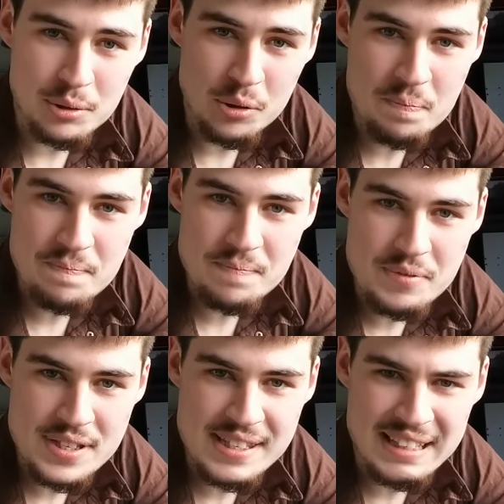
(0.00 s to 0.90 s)
or
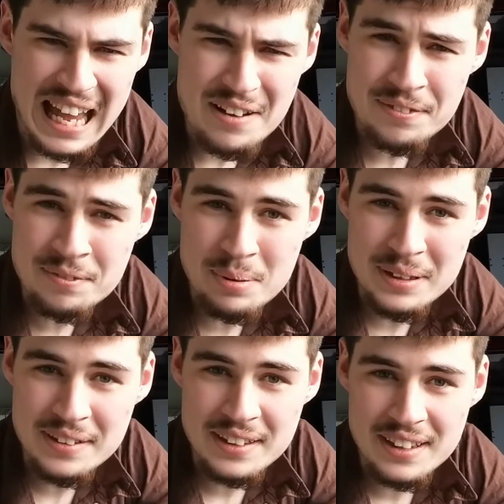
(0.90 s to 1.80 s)
scav,
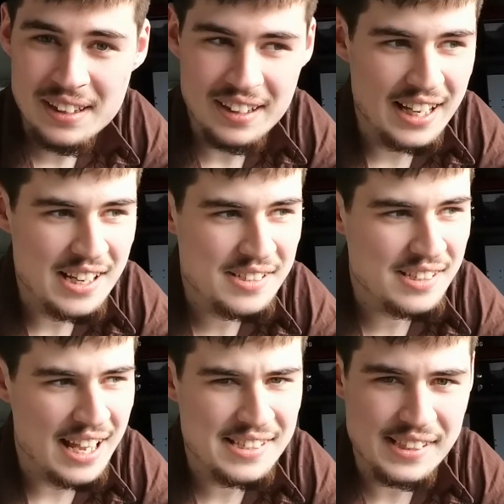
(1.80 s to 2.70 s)
I
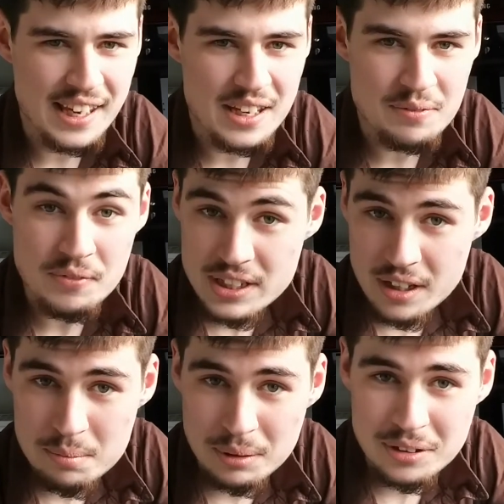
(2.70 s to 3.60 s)
guess, SCA
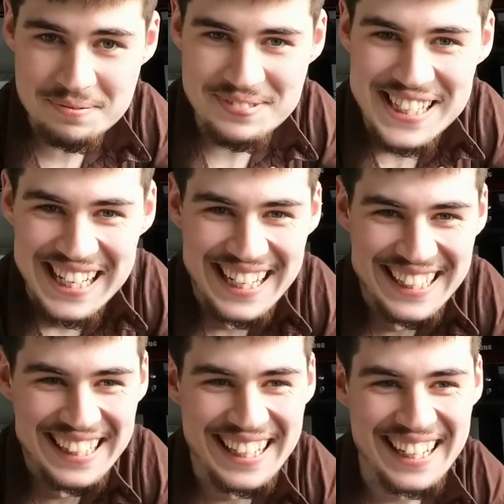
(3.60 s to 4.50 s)
video blog.
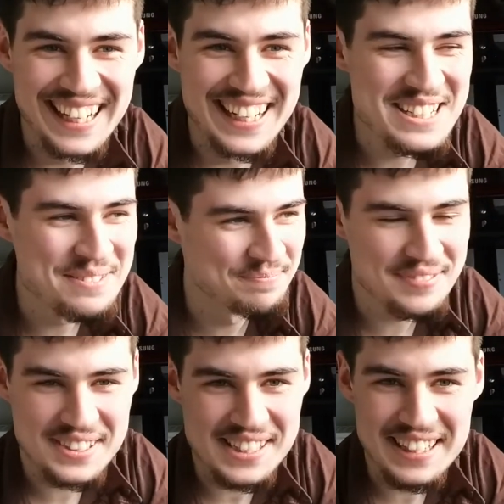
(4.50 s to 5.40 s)

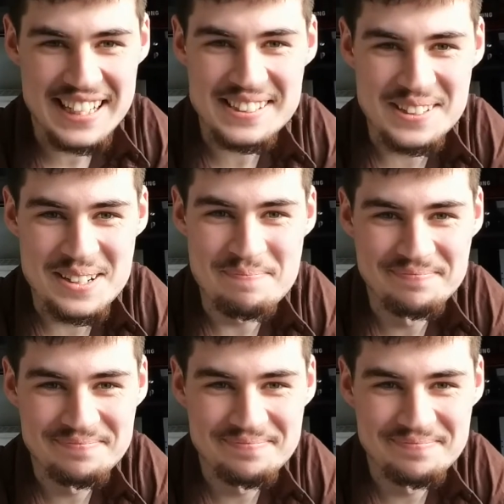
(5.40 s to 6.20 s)
See you next time.